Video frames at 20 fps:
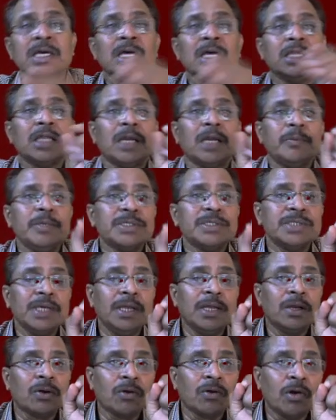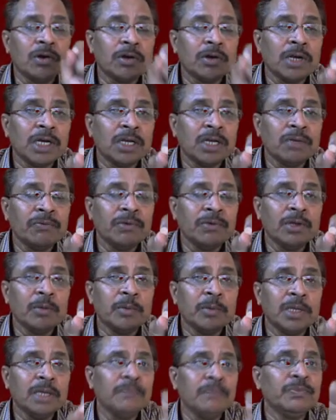That means in non-relative
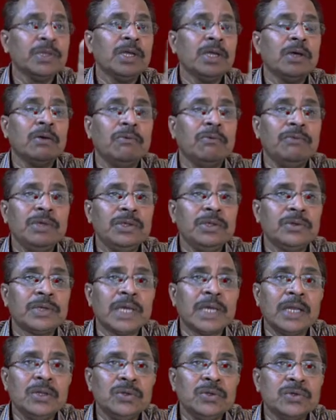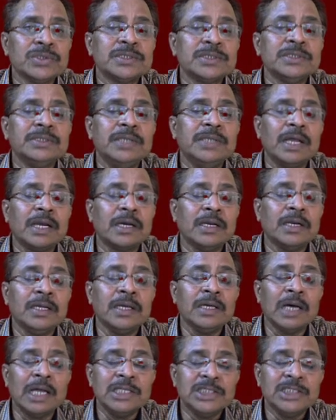phenomenon, we can use
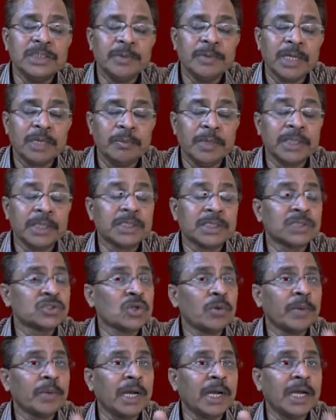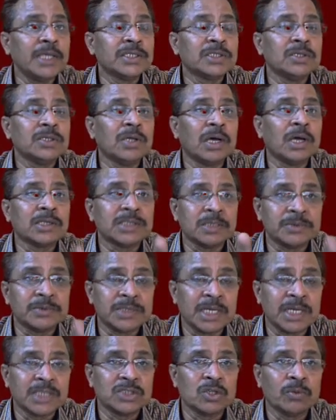directly algebraic methods of addition or
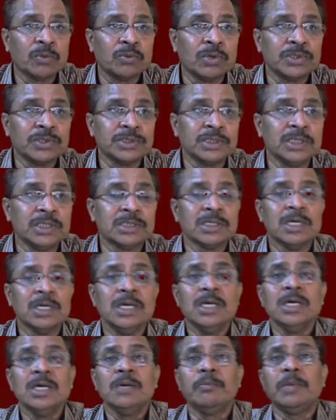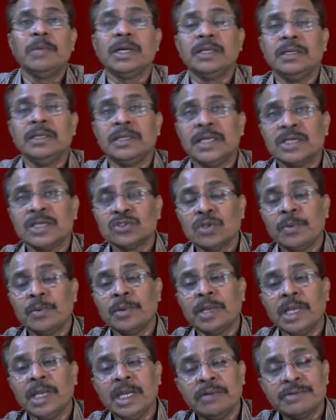subtraction of velocities. But in case of
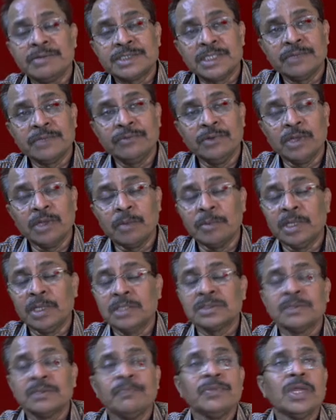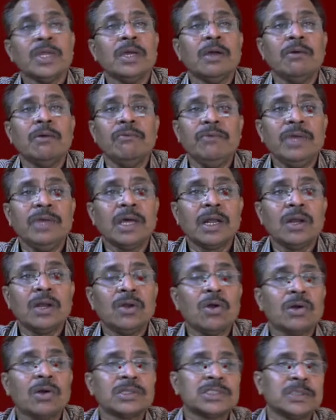relativistic phenomenons, we are
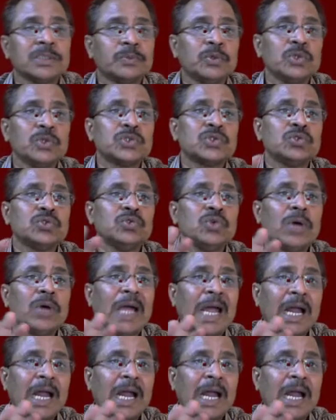not supposed to